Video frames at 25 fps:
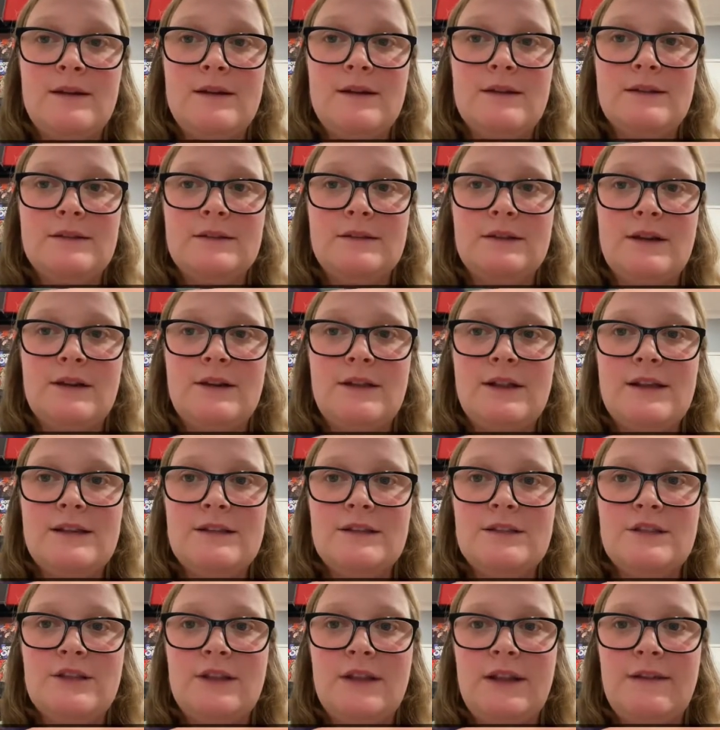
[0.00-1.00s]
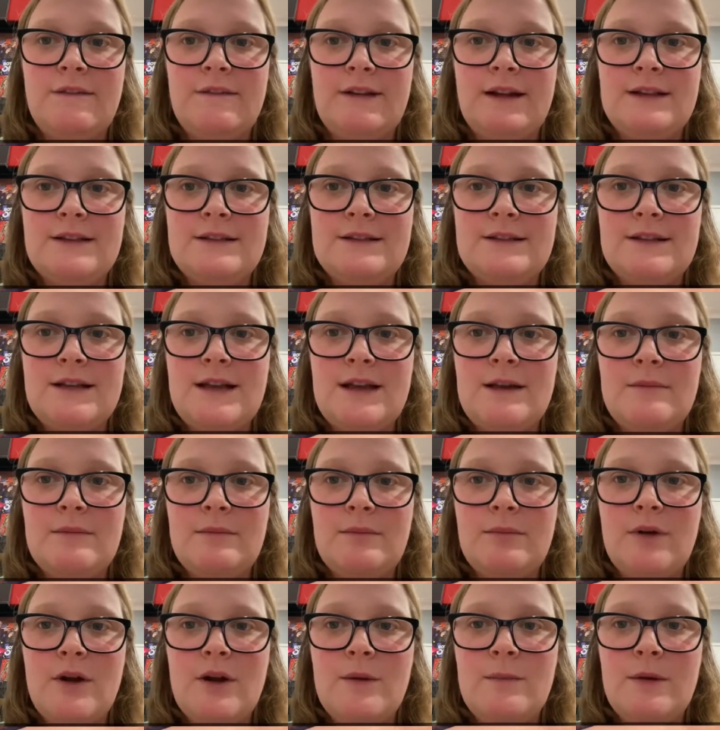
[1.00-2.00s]
So there's the Chilling Reign stamp,
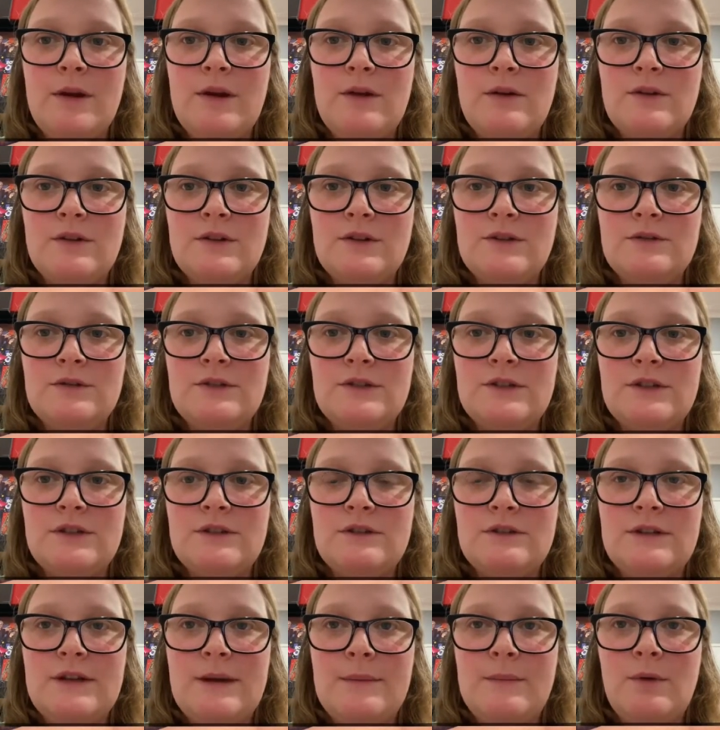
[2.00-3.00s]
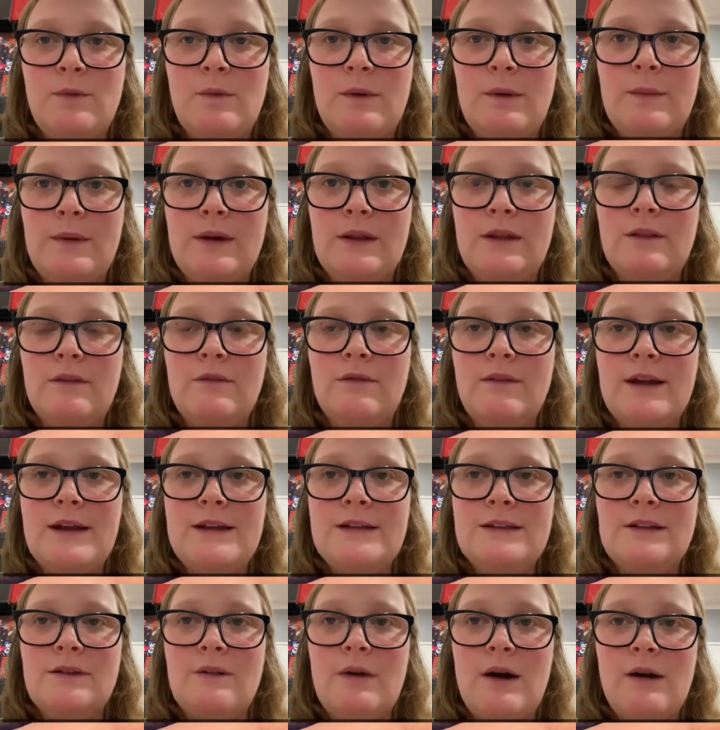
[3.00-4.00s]
promo Sword and Shield number 113.
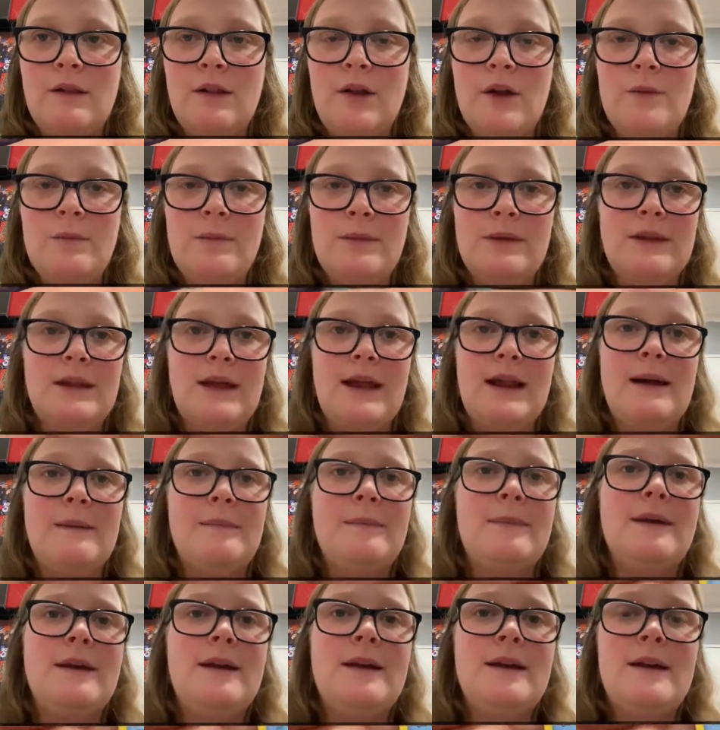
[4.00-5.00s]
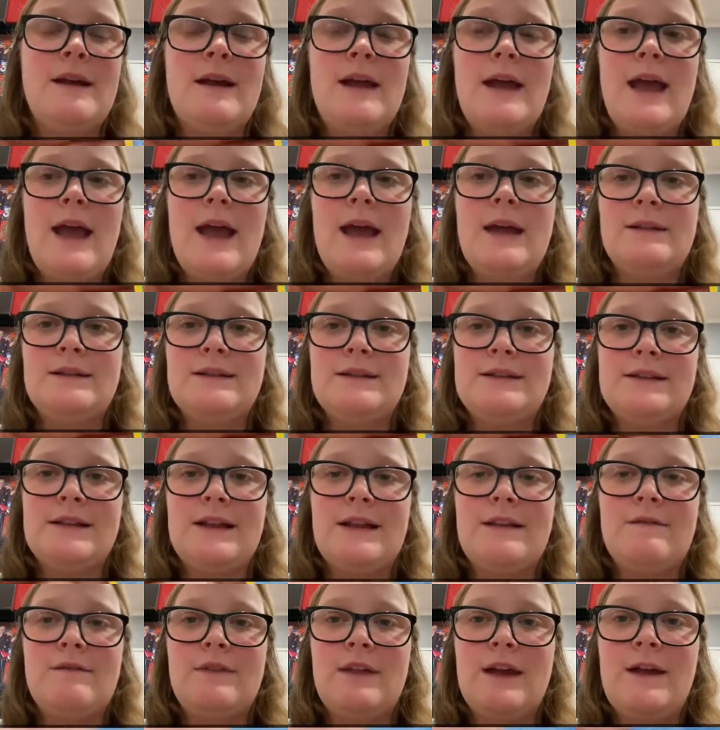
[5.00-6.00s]
So I'll open that up and
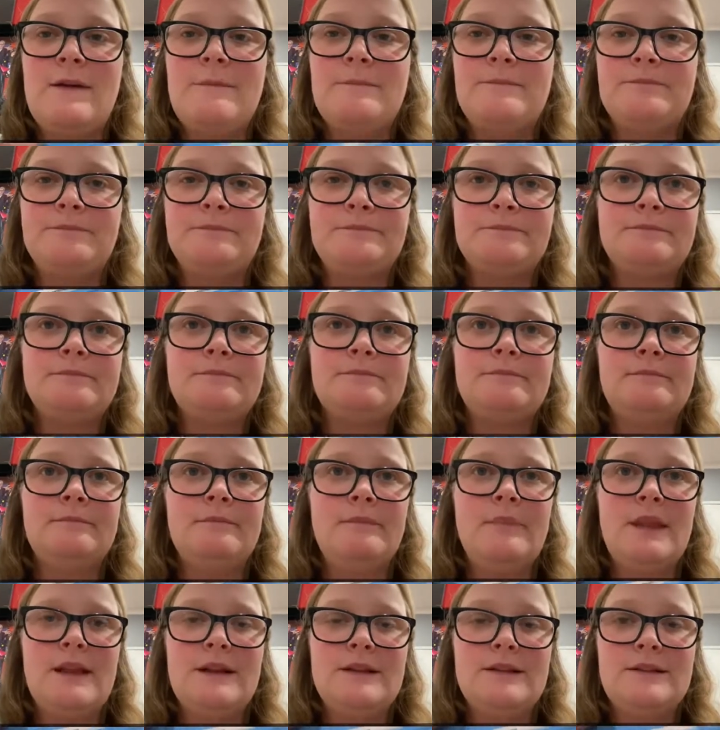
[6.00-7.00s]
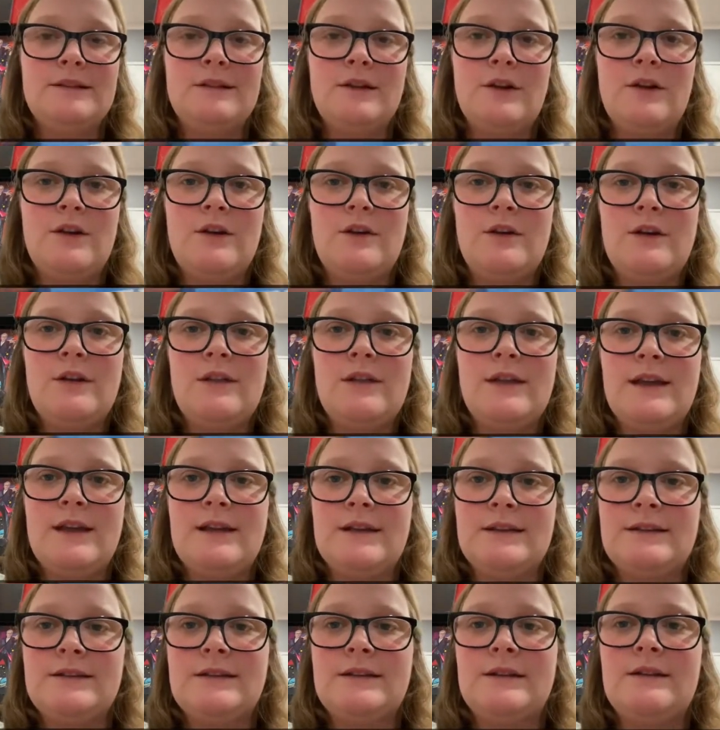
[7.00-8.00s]
sleeve that. So
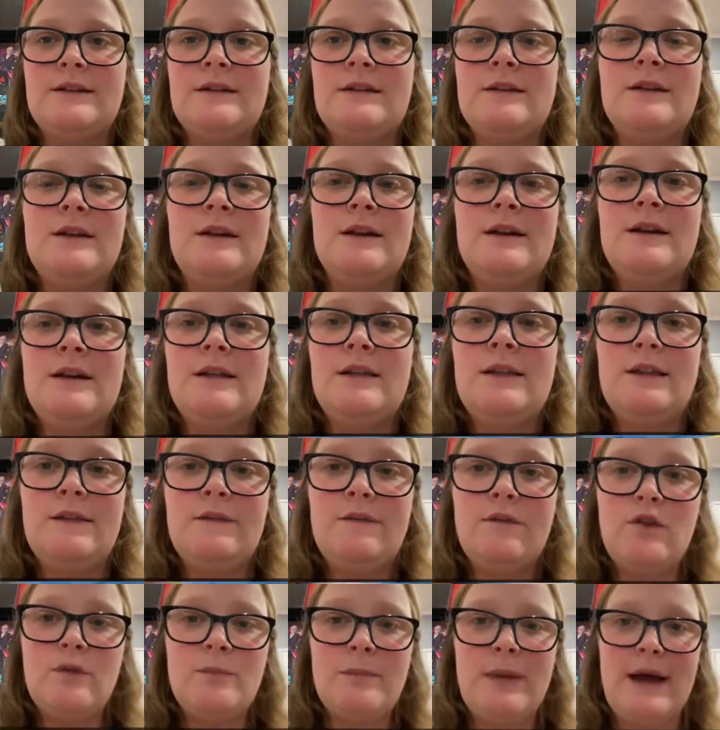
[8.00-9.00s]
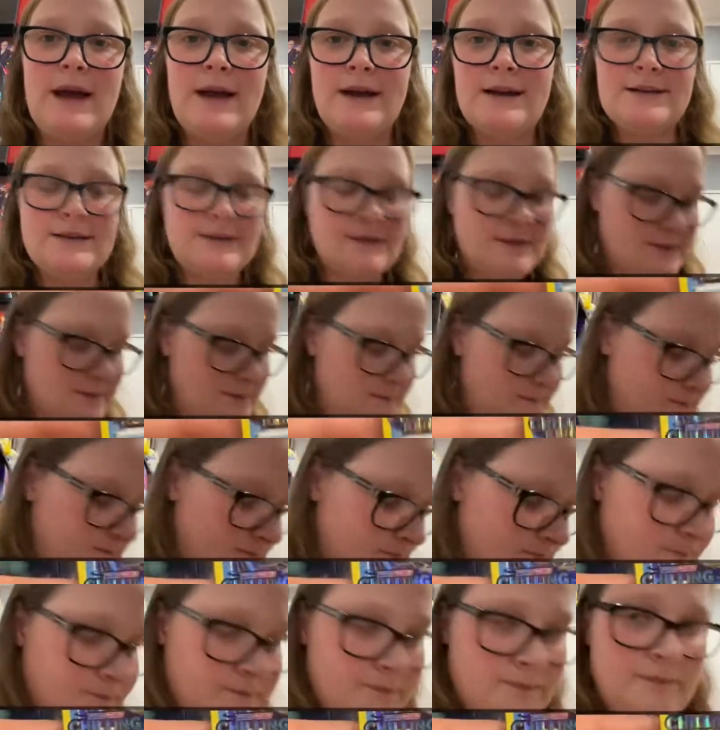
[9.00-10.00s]
there's the four packs
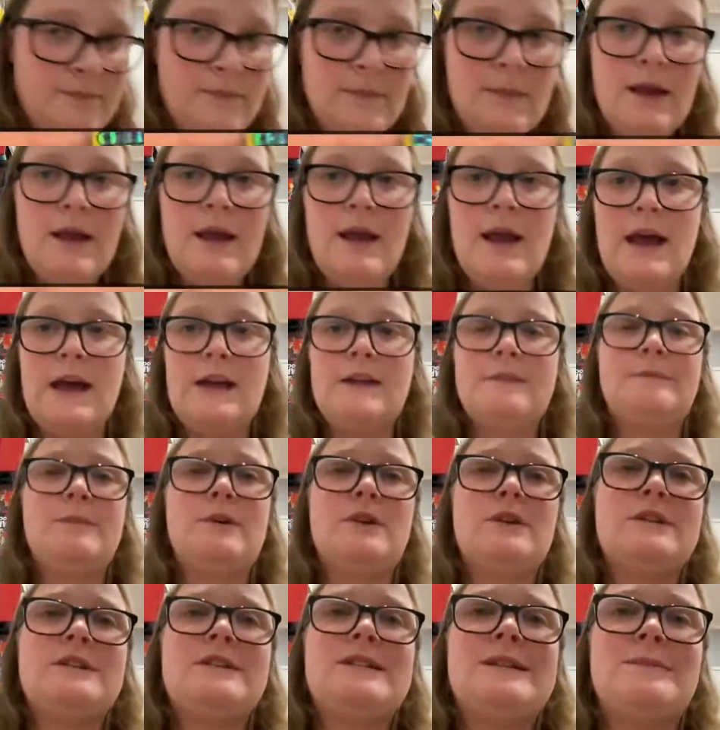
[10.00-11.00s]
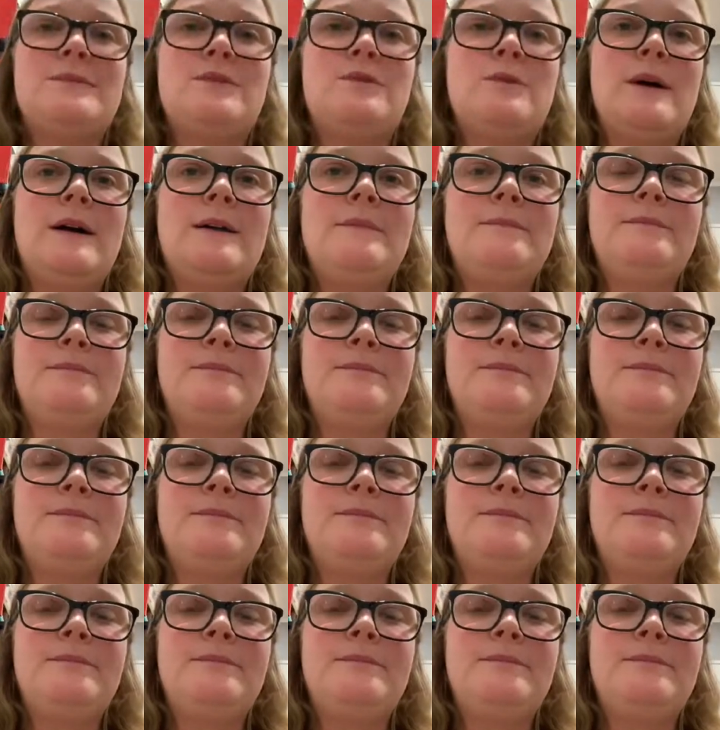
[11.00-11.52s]
out of box number one.